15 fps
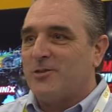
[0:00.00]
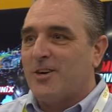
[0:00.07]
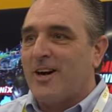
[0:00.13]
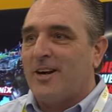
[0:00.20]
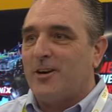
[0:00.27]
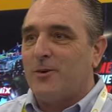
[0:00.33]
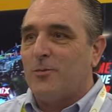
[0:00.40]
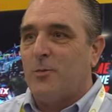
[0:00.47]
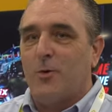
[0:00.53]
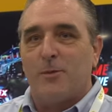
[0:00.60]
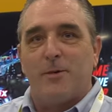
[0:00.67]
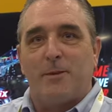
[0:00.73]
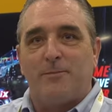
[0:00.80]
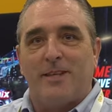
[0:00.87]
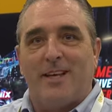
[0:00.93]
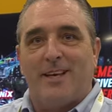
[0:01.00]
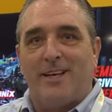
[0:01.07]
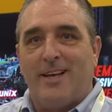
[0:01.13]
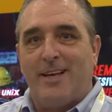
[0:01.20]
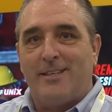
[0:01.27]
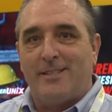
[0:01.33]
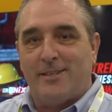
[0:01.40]
dryer, warm up the
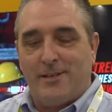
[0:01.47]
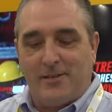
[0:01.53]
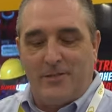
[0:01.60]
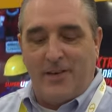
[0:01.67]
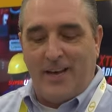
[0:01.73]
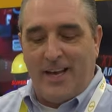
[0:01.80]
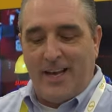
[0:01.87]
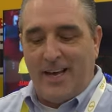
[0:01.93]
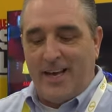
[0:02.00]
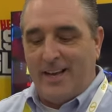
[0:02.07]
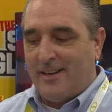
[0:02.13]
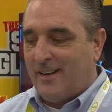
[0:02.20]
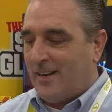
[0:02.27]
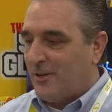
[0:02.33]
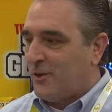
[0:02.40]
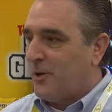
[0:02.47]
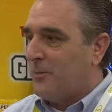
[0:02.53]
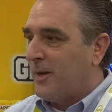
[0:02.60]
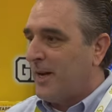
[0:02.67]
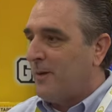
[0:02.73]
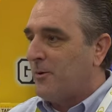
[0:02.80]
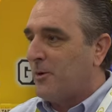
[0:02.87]
adhesive, Amazing. And you'll
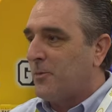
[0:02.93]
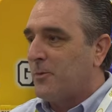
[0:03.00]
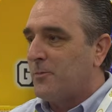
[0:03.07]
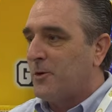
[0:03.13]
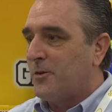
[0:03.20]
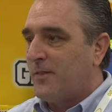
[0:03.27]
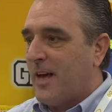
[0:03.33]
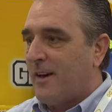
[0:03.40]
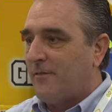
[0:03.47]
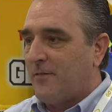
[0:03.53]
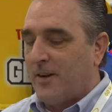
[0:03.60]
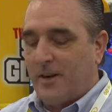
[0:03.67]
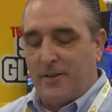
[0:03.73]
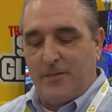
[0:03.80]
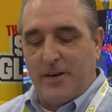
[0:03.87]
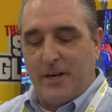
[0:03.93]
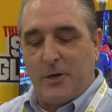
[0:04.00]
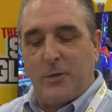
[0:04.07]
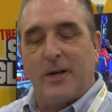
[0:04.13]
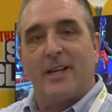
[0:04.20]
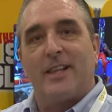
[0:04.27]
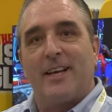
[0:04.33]
be able to remove that very, very
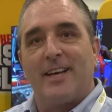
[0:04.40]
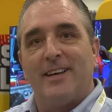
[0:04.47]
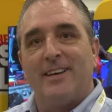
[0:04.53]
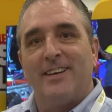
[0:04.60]
quickly.